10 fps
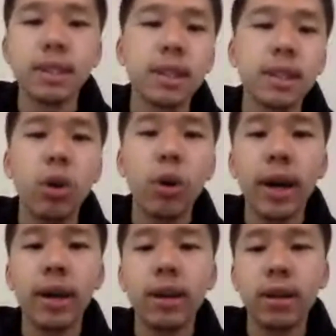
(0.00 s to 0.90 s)
go
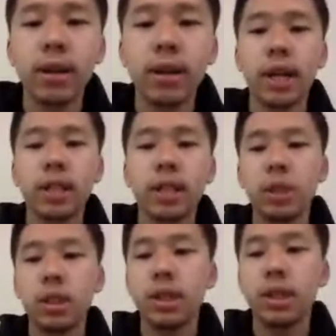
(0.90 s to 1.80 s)
ahead and ask
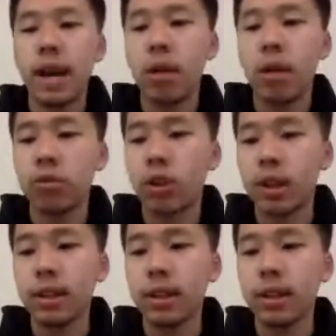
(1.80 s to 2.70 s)
me now before I
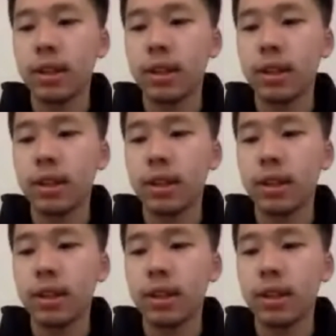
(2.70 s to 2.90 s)
leave.